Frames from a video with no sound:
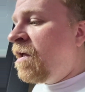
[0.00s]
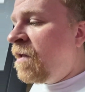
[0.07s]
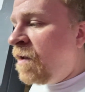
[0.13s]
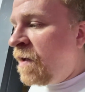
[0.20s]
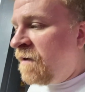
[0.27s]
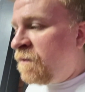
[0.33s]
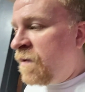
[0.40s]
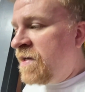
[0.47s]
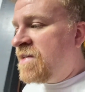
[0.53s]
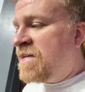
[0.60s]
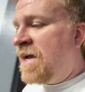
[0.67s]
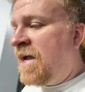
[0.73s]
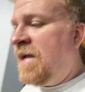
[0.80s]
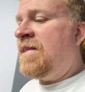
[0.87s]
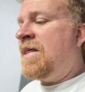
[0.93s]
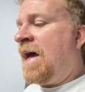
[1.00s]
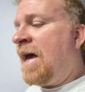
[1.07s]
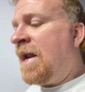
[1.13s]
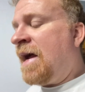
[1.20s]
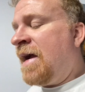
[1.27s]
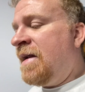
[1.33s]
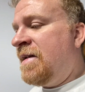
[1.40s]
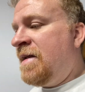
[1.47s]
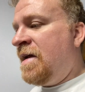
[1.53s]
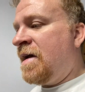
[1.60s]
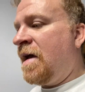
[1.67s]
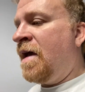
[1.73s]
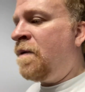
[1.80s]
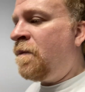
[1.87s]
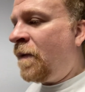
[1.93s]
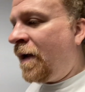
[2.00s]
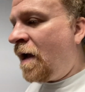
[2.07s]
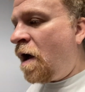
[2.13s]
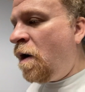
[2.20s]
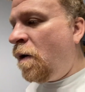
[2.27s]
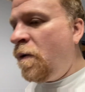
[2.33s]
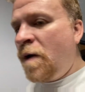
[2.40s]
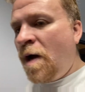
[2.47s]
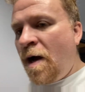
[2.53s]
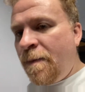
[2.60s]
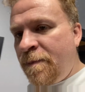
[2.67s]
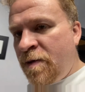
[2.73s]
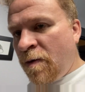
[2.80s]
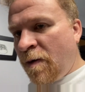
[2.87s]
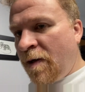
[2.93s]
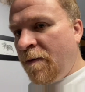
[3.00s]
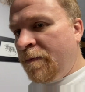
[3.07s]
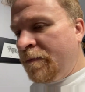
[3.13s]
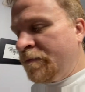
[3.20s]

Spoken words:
If we take that idea and we own up to it,